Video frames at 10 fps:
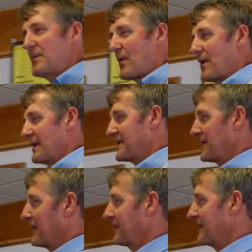bit more
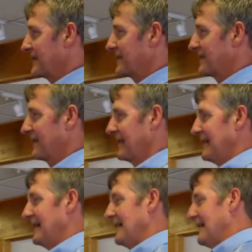unselfish
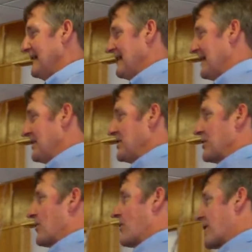in
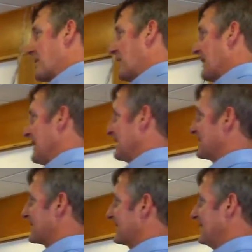your
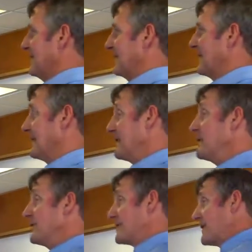workplace, that you